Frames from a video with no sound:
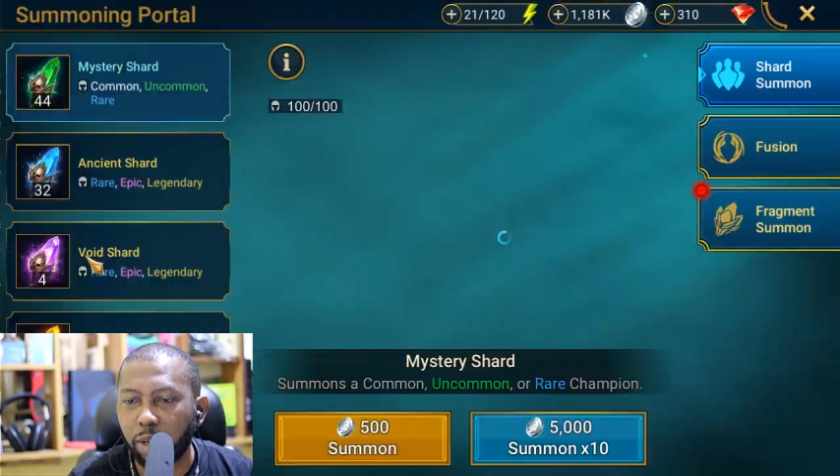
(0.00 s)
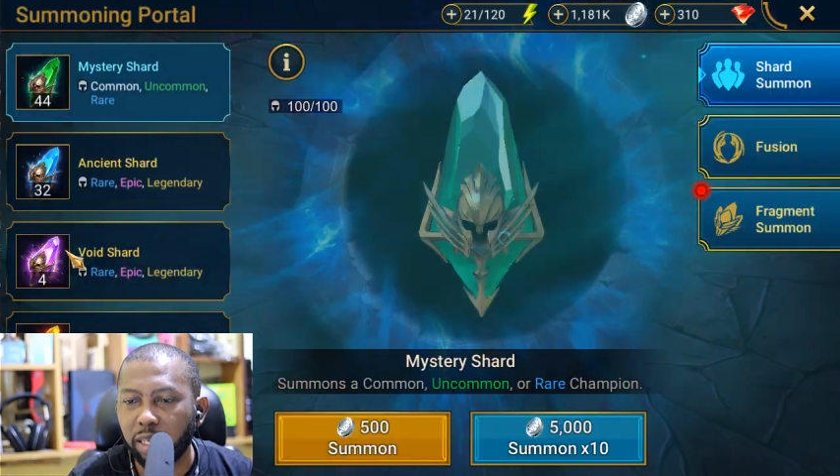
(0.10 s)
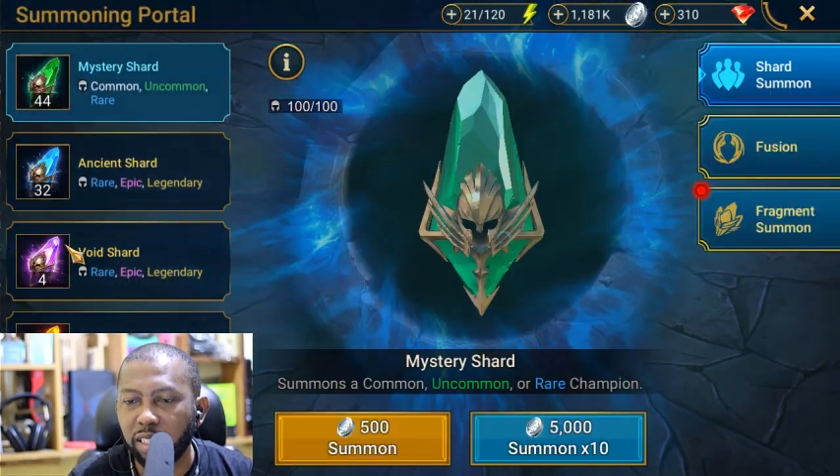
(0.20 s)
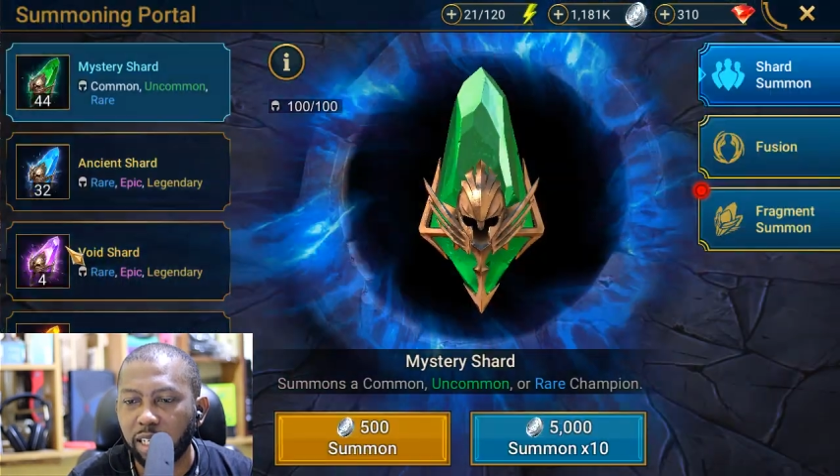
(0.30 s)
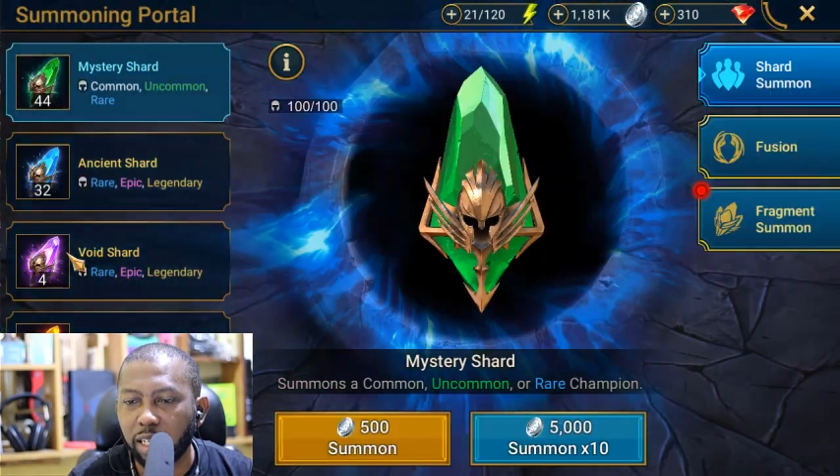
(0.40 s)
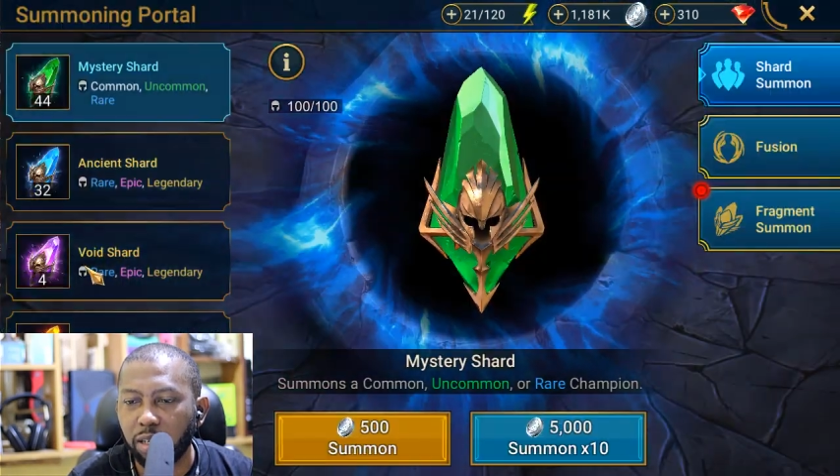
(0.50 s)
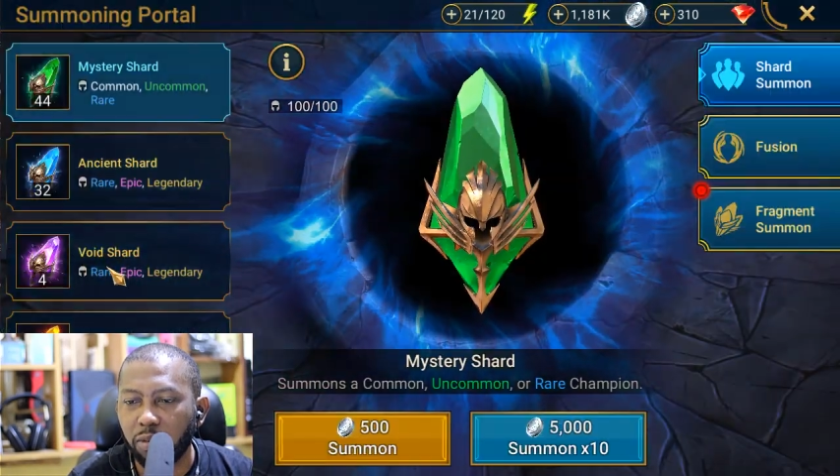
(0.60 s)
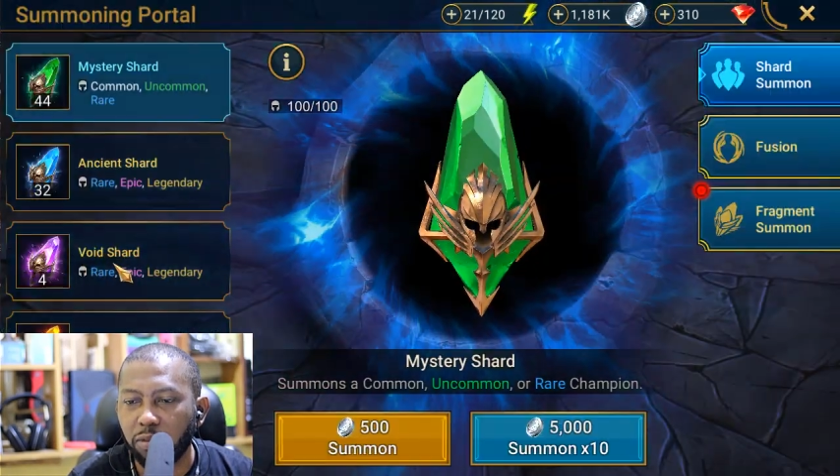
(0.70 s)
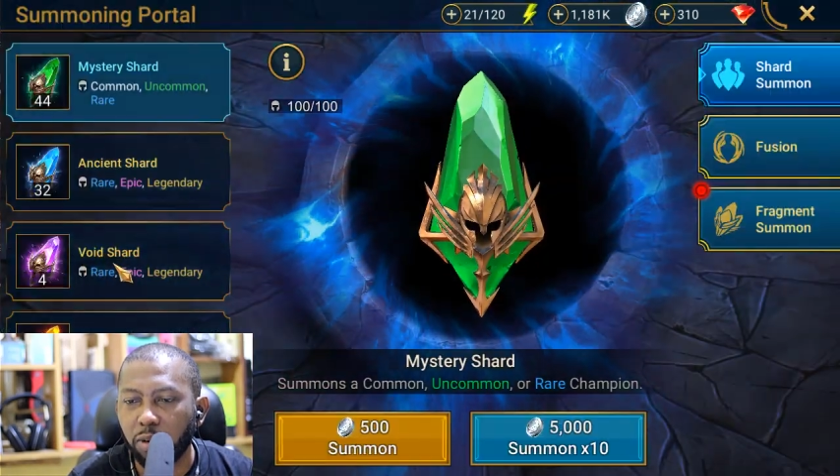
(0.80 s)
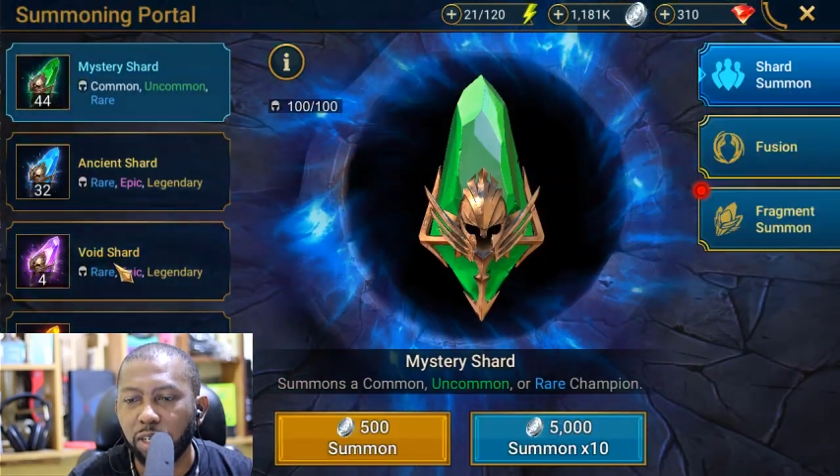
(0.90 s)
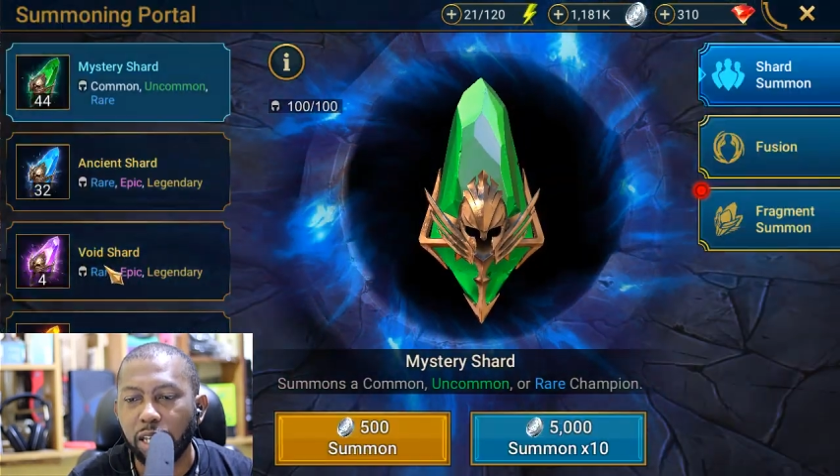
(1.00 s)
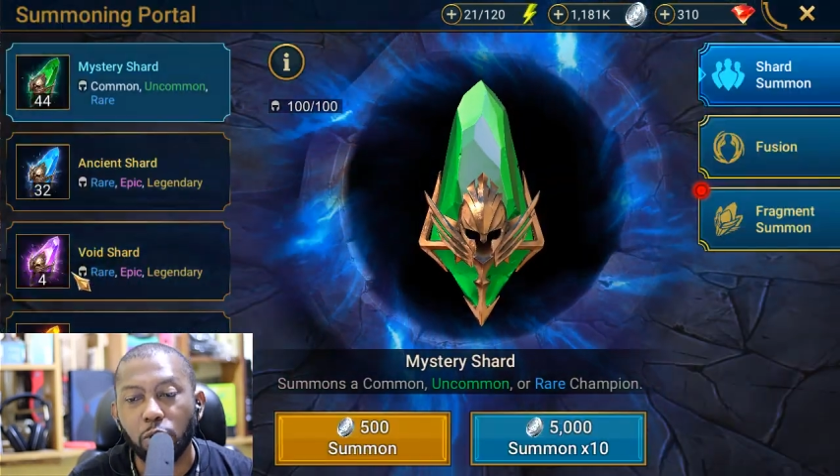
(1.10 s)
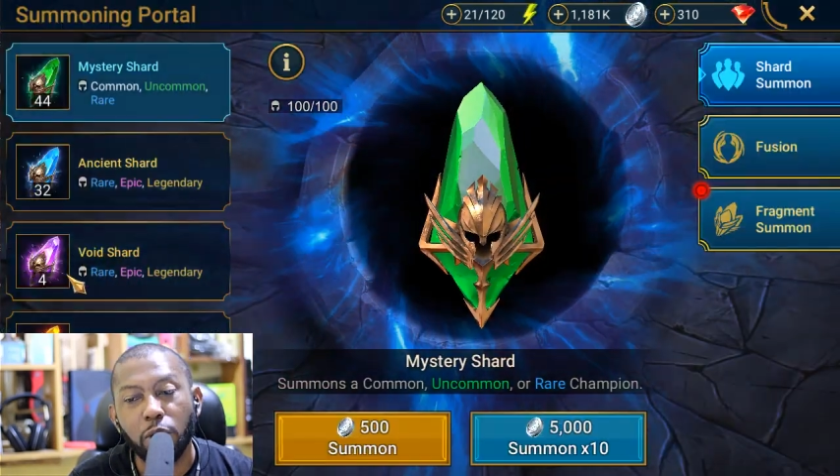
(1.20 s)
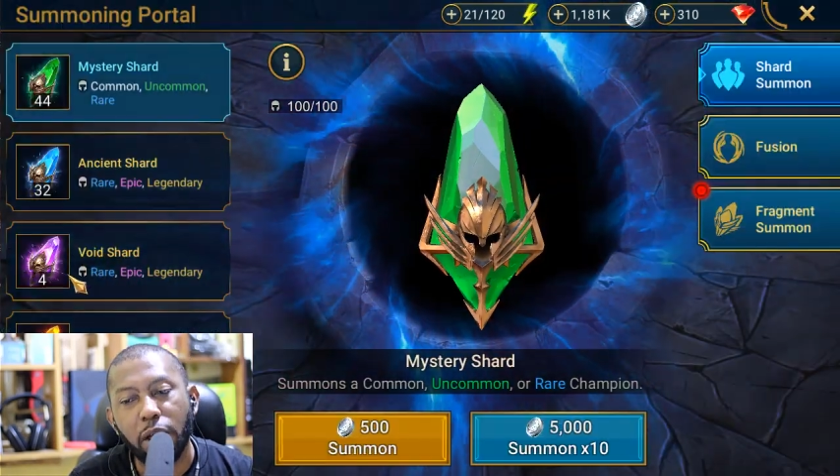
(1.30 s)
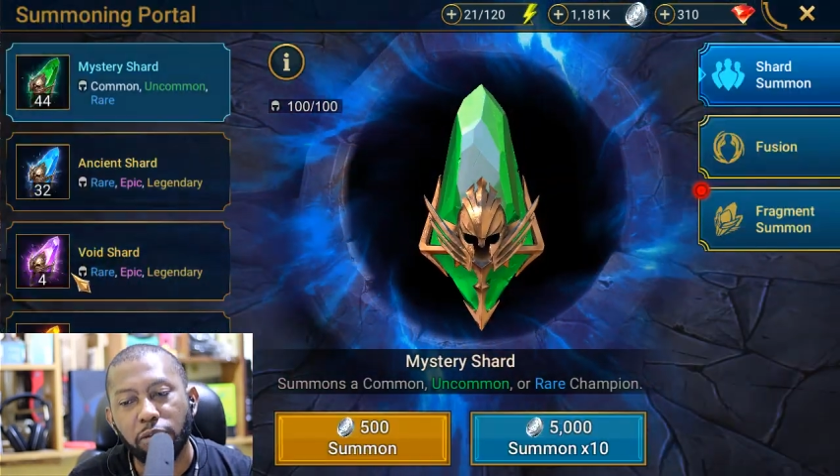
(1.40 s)
i didn't check out the void yeah
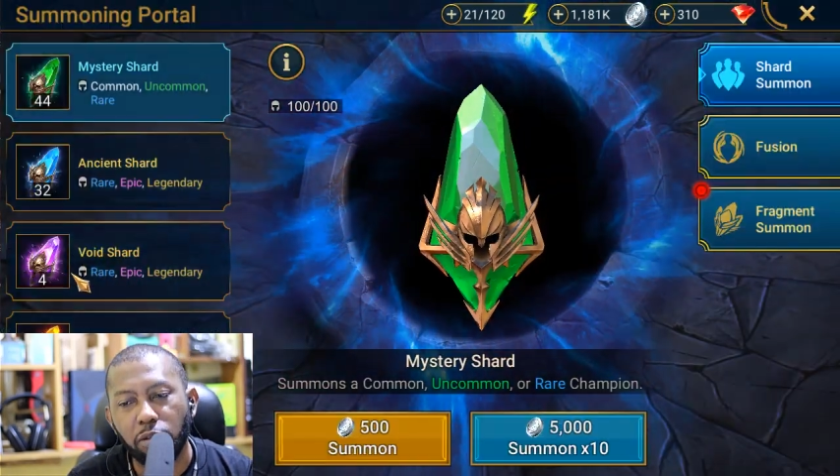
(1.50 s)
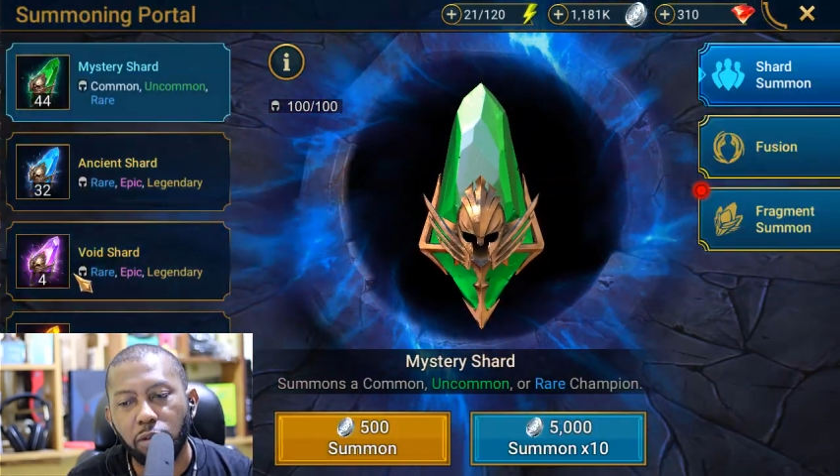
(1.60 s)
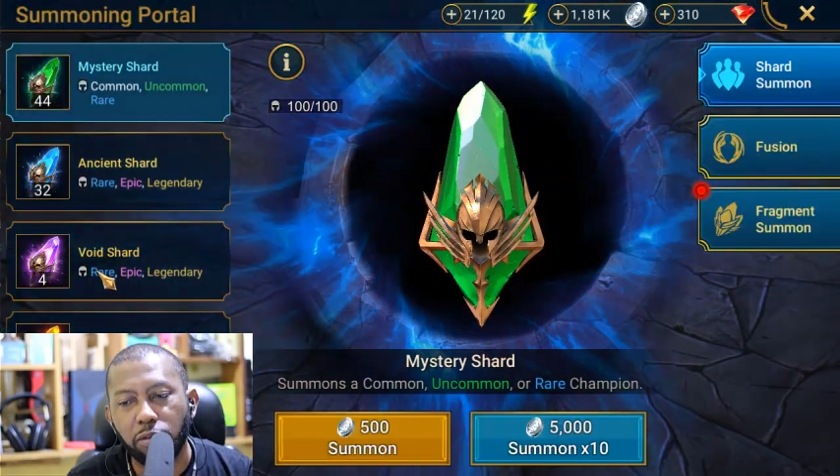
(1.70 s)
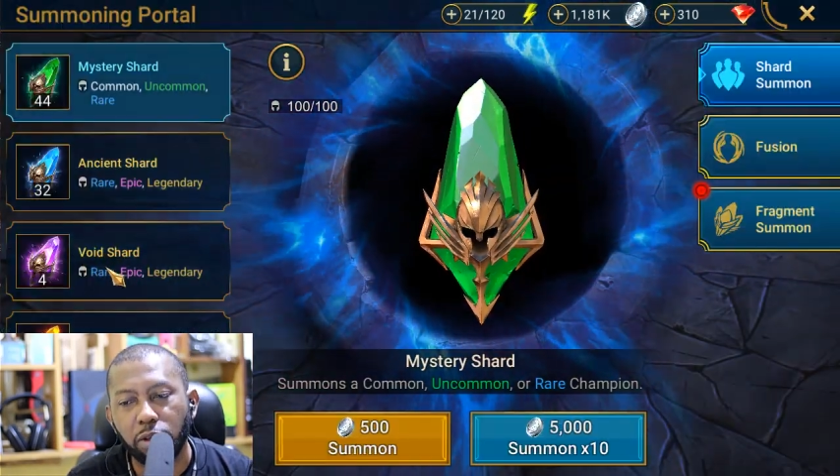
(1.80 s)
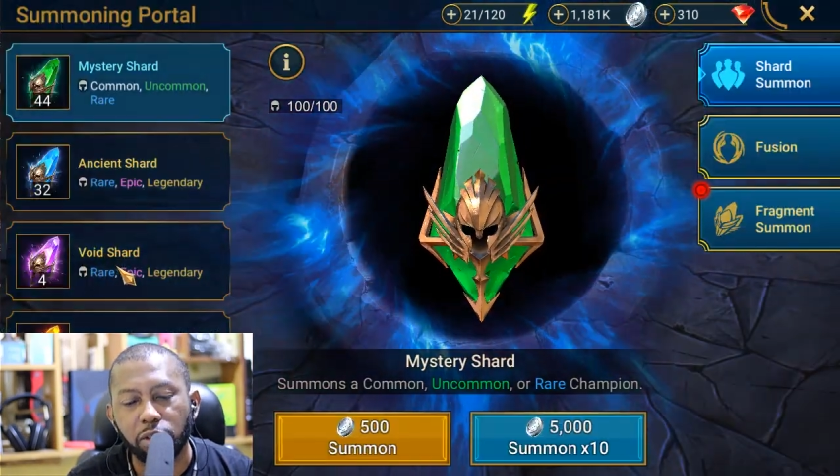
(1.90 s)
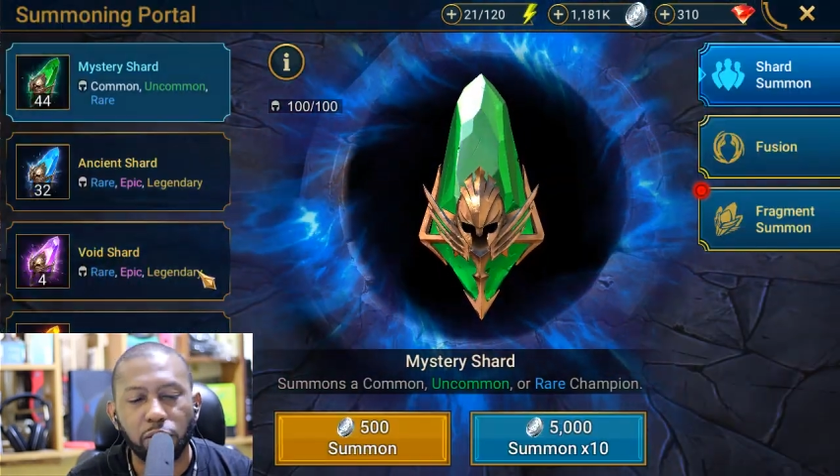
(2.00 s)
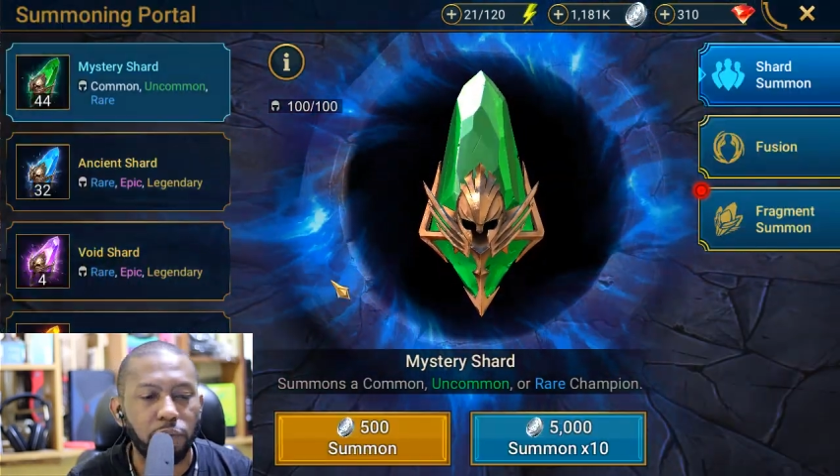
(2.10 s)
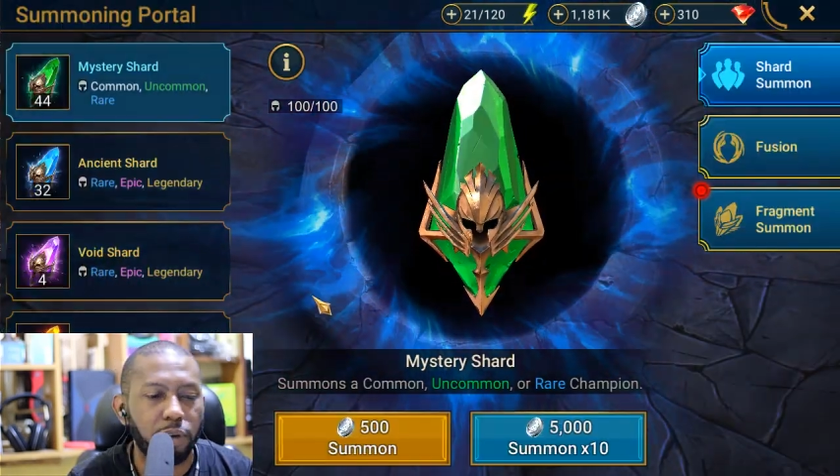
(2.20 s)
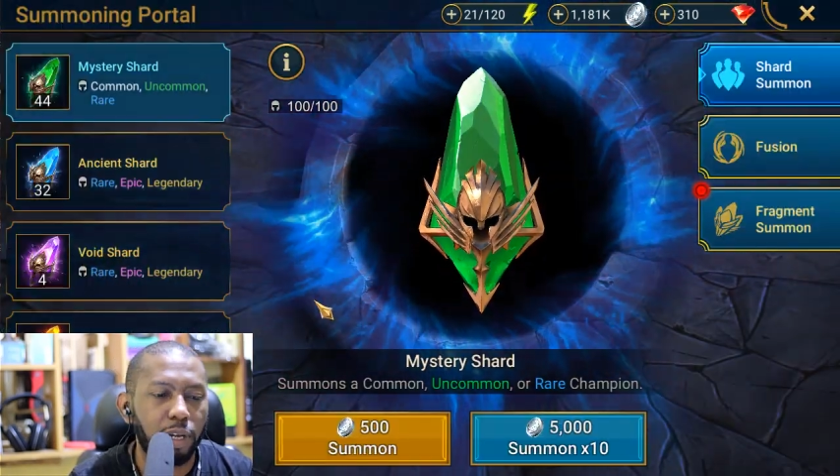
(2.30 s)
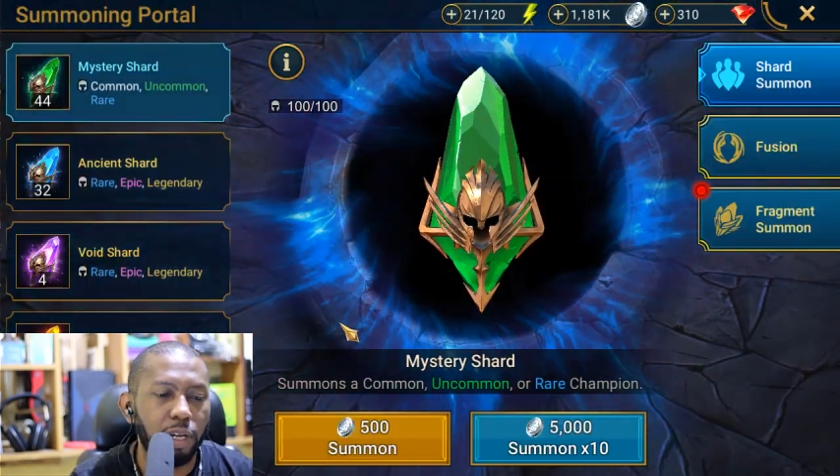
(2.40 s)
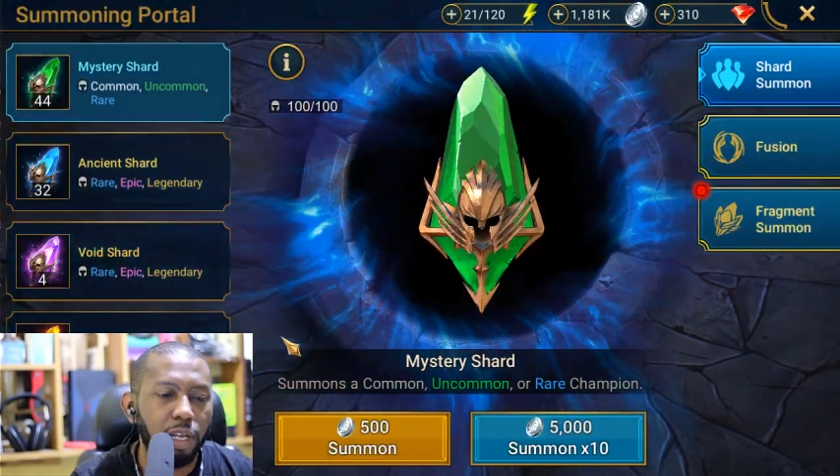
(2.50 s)
we have four voids so far